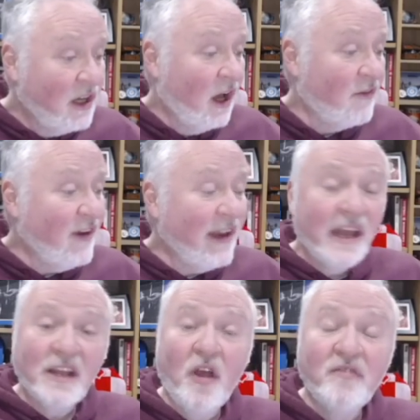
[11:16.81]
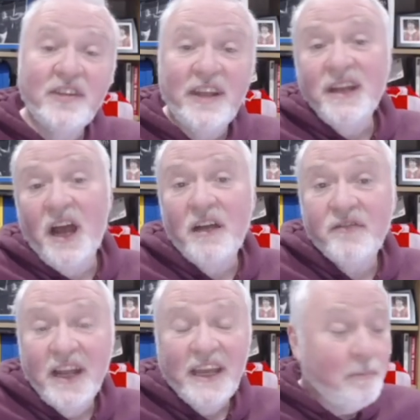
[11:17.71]
A free kick lofted in,
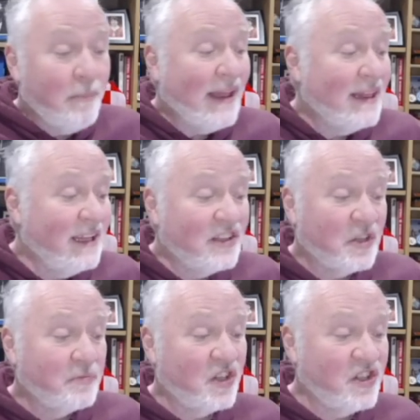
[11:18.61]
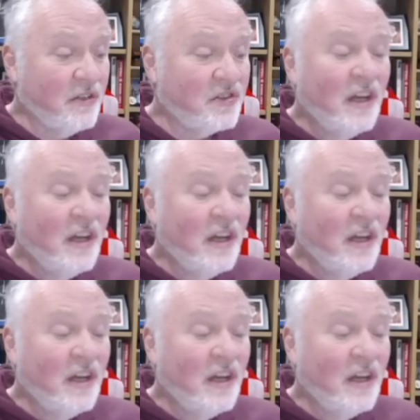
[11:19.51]
half cleared, Bentley the substitute,